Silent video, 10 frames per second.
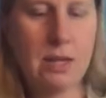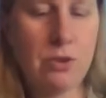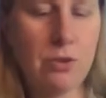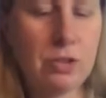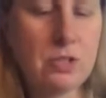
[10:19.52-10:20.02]

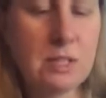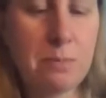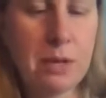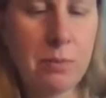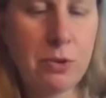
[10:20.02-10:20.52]
you're going to
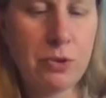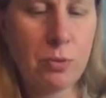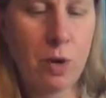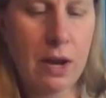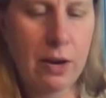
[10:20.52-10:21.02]
spin with your
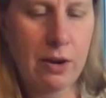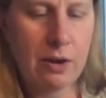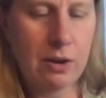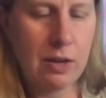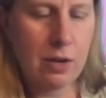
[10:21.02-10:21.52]
wire
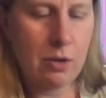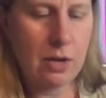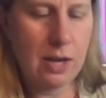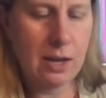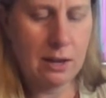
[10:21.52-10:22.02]
and
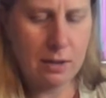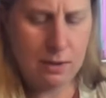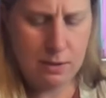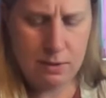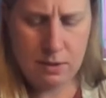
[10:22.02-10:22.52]
create
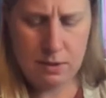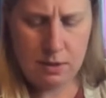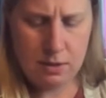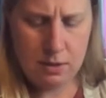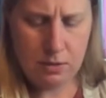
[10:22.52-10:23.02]

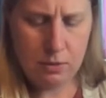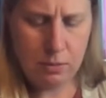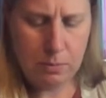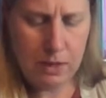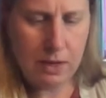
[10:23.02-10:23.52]
a little
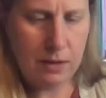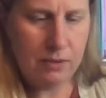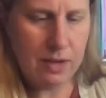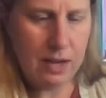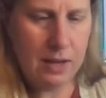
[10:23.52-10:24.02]
bit of
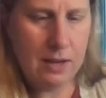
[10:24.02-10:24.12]
a